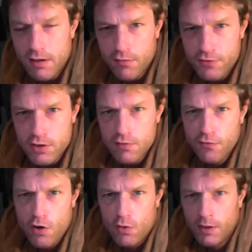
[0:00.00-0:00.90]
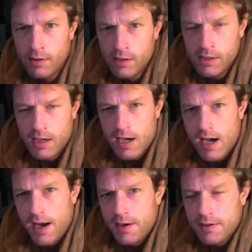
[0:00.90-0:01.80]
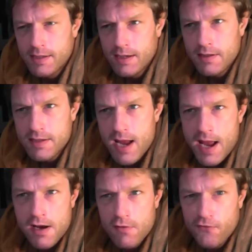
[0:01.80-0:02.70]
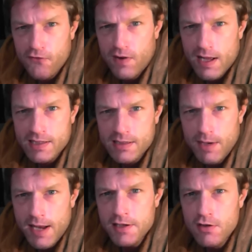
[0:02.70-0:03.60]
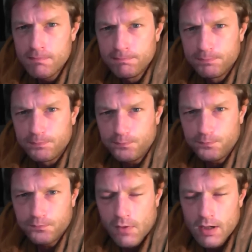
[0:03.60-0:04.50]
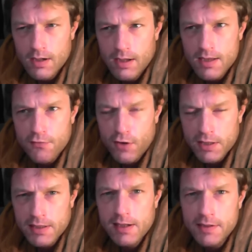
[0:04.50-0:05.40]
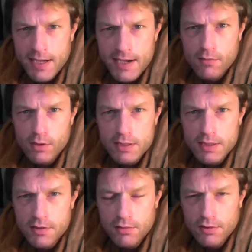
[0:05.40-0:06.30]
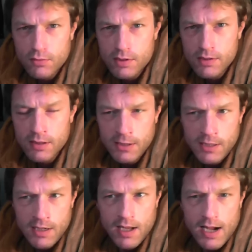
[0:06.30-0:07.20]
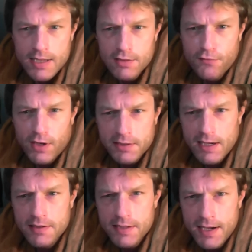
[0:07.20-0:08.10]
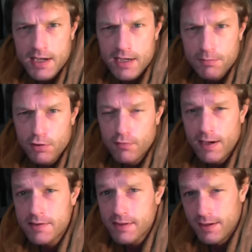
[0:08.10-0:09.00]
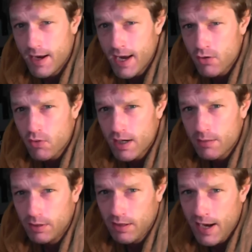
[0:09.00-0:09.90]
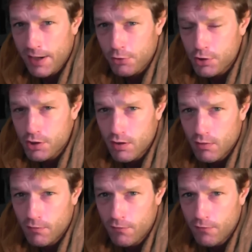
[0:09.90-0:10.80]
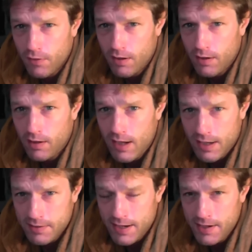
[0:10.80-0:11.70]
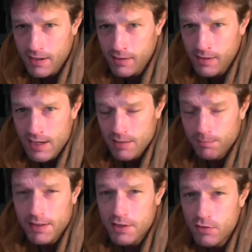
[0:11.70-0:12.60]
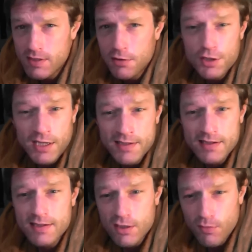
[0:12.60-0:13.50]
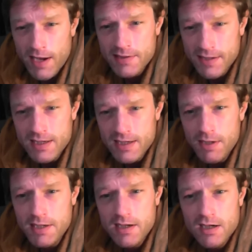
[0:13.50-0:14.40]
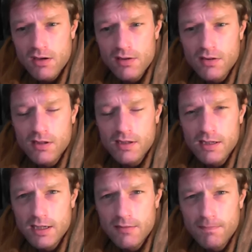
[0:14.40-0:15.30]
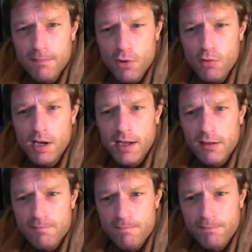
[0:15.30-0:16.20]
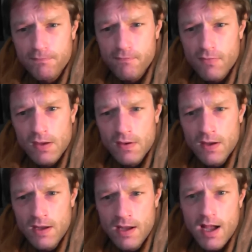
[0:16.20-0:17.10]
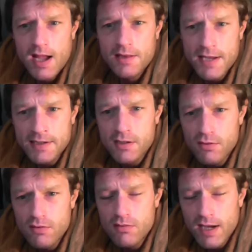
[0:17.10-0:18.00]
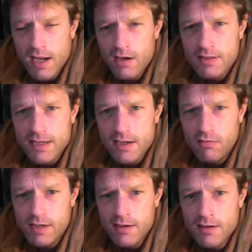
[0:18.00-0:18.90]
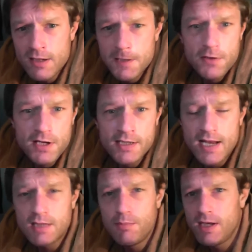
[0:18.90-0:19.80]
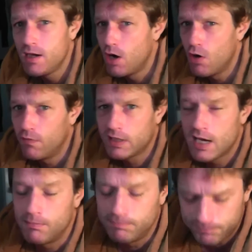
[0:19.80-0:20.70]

of your phone. And since the end of last millennium, the fractal antenna was introduced. And the fractal antenna provides an incredible length of antenna, but using just a square centimeter on your mobile. And thanks to chaos theory, this has been overcome.